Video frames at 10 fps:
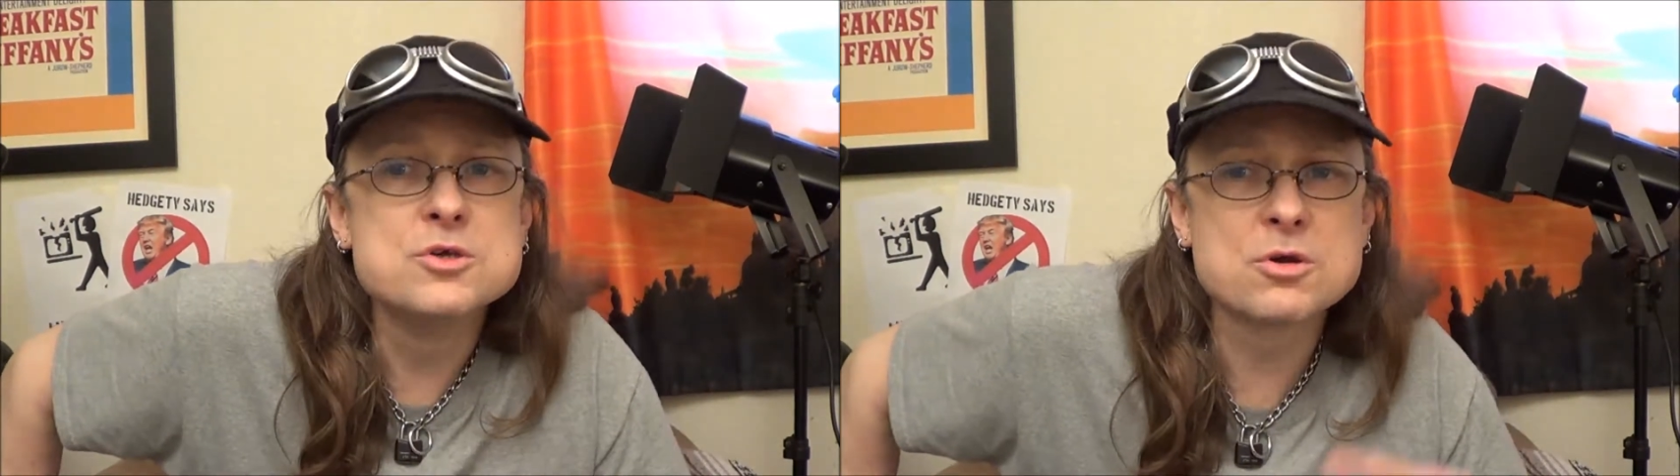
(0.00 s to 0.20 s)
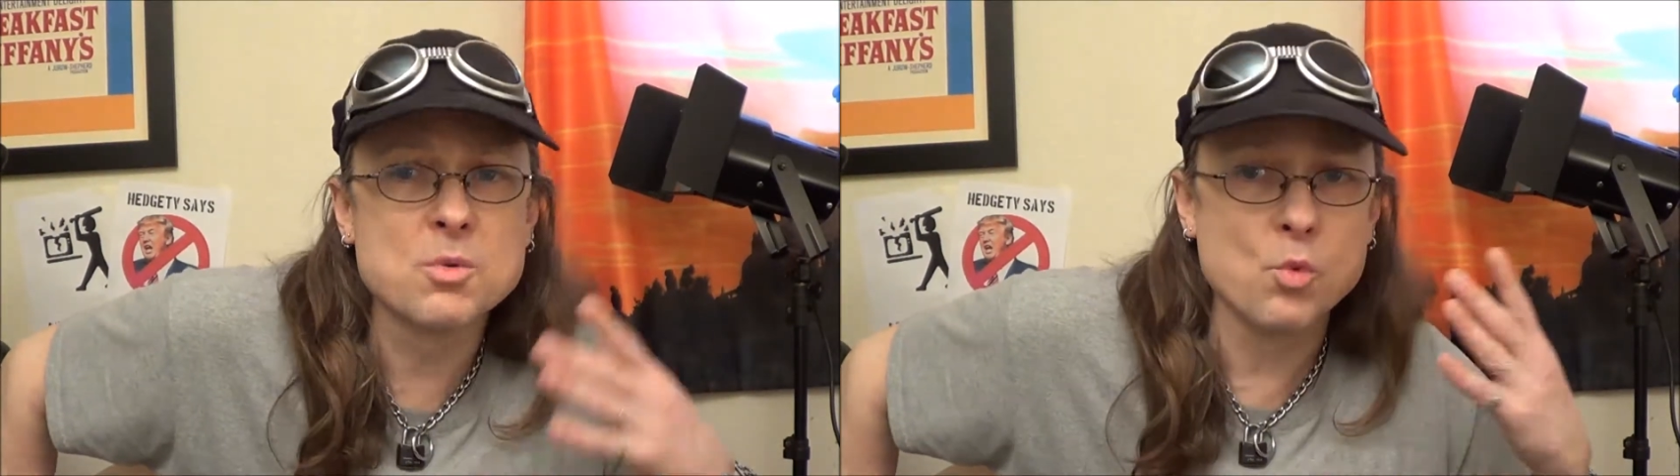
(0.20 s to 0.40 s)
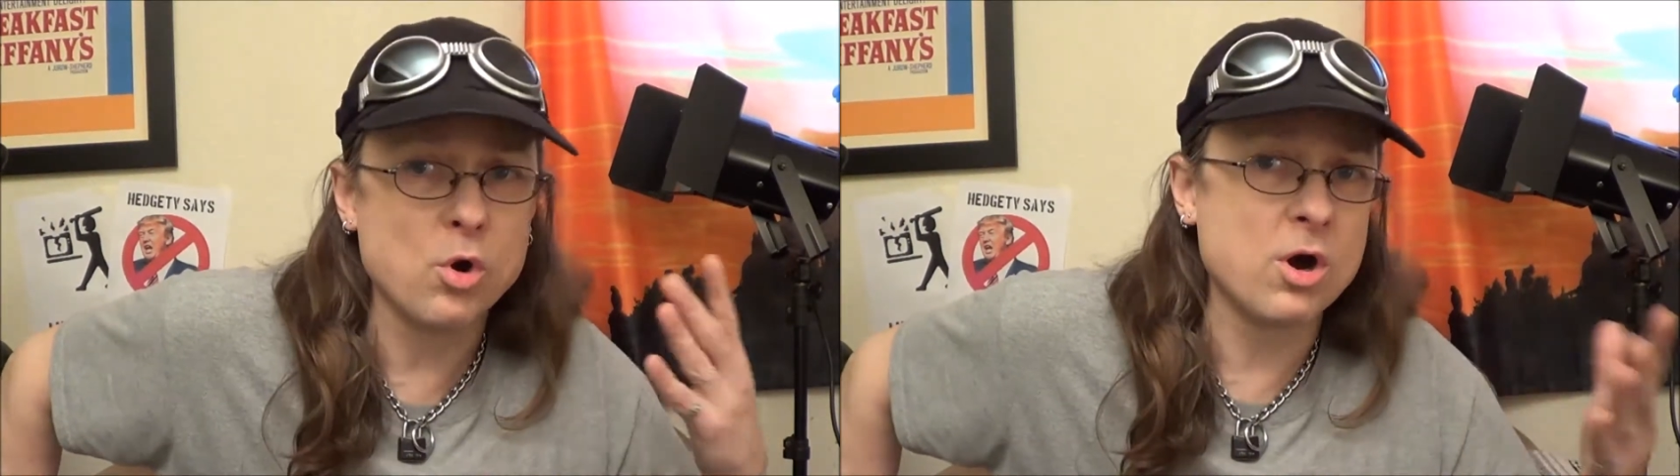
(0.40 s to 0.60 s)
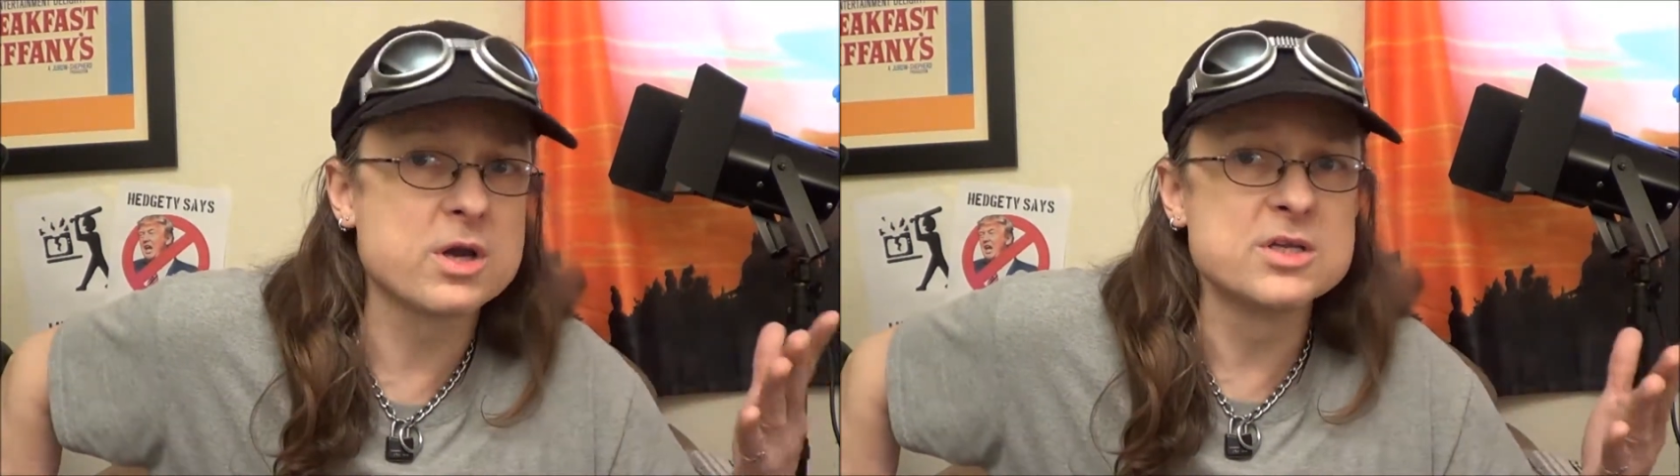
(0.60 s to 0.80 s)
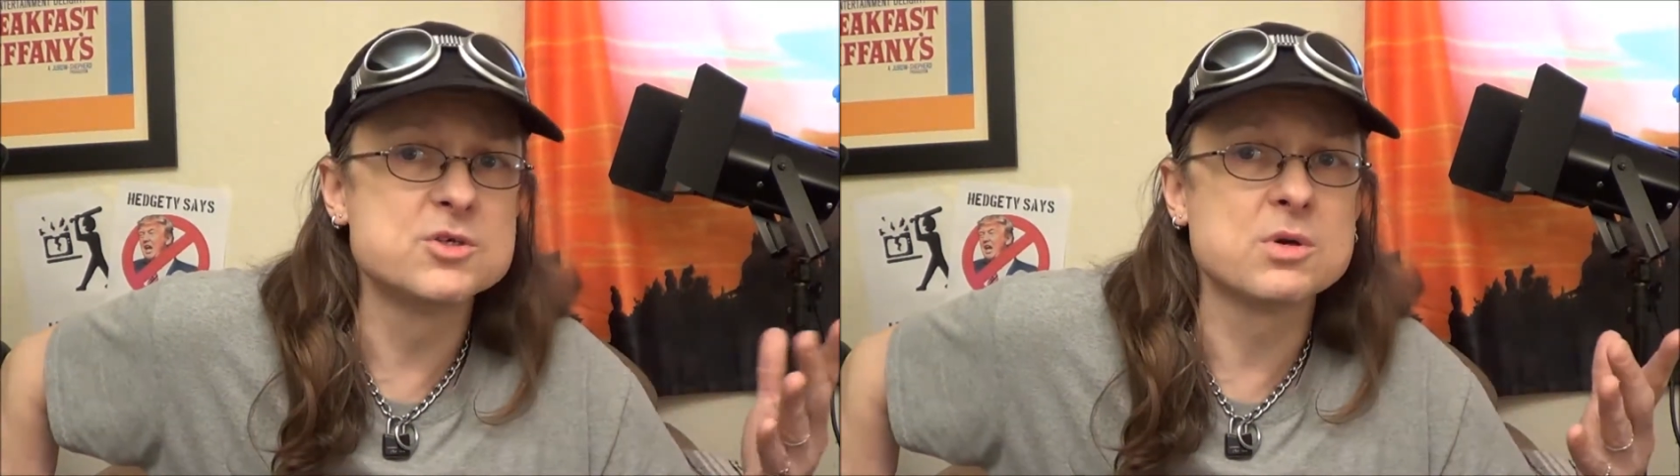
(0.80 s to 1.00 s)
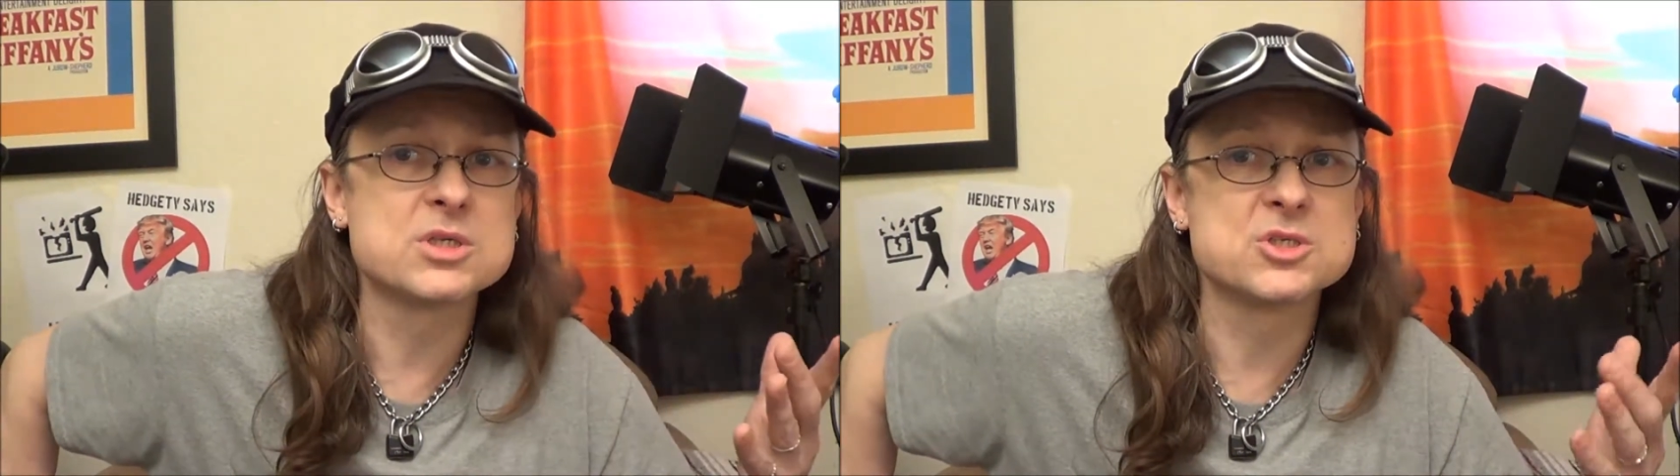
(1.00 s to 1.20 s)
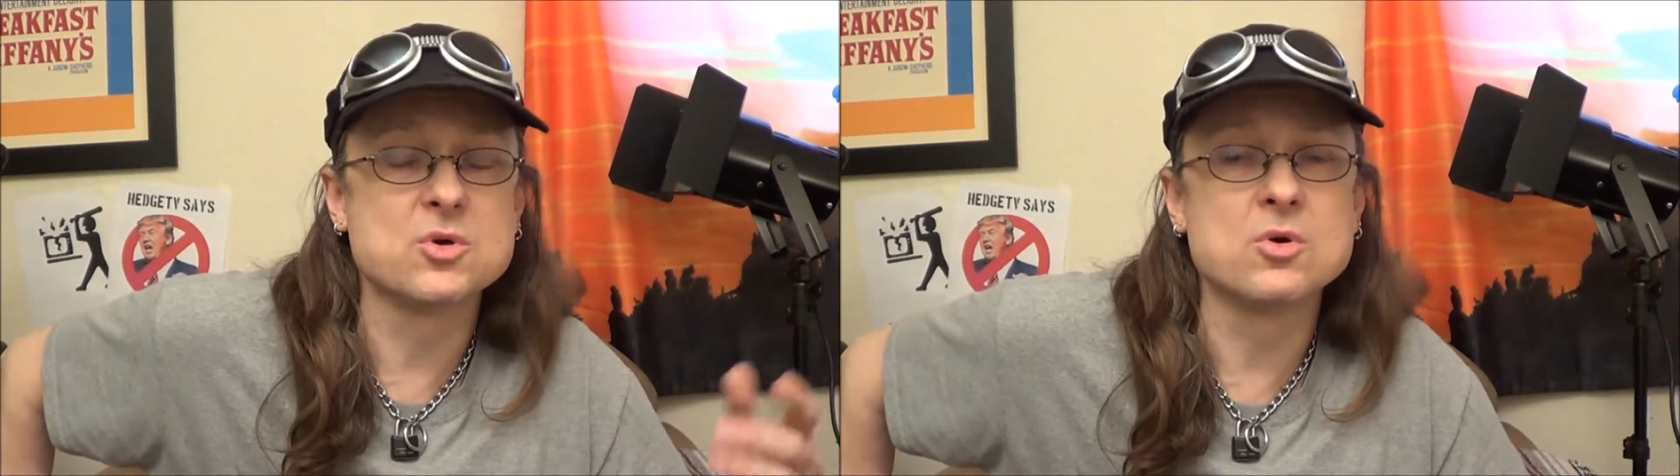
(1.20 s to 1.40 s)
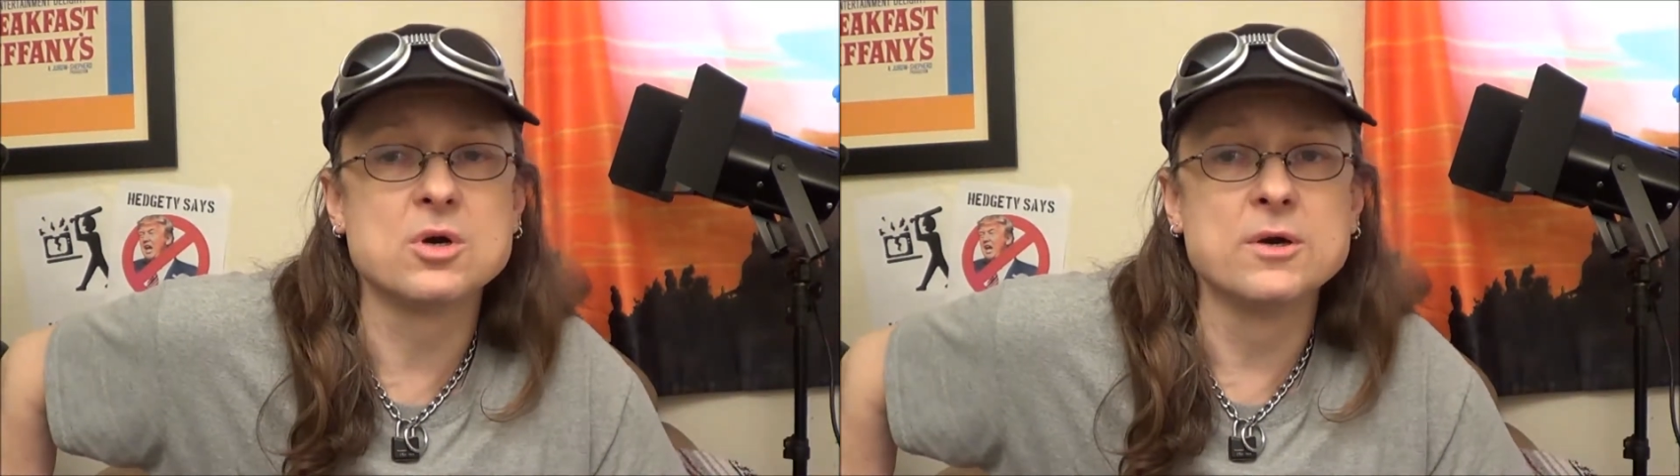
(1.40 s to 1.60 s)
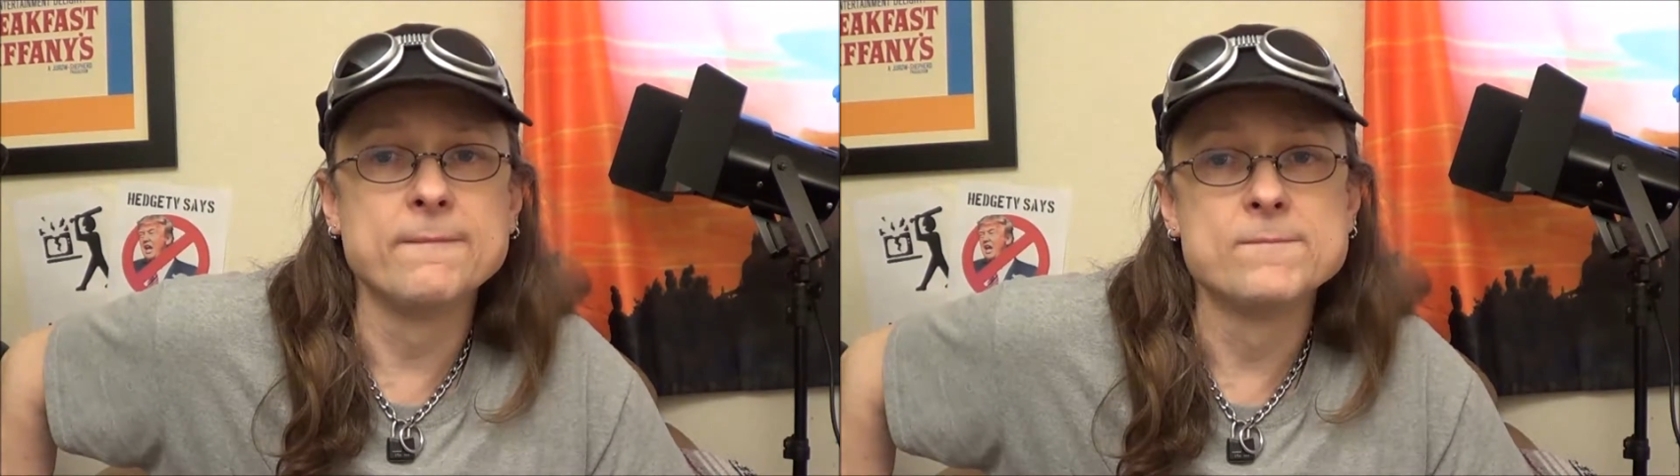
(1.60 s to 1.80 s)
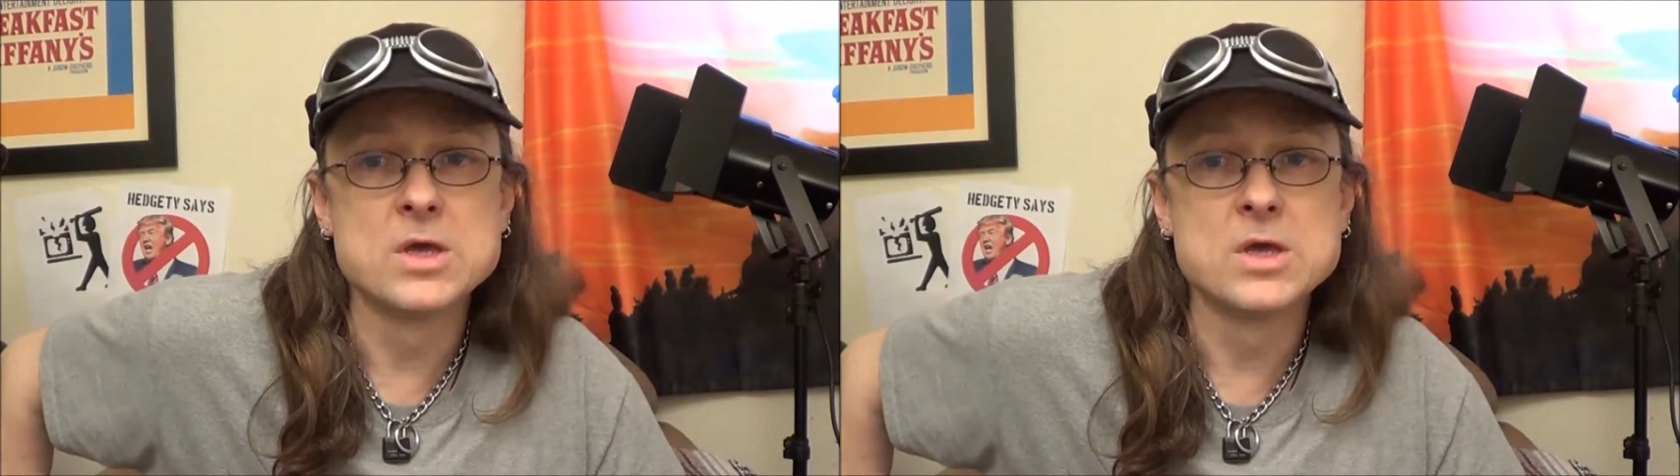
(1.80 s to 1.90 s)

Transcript: you can walk into a store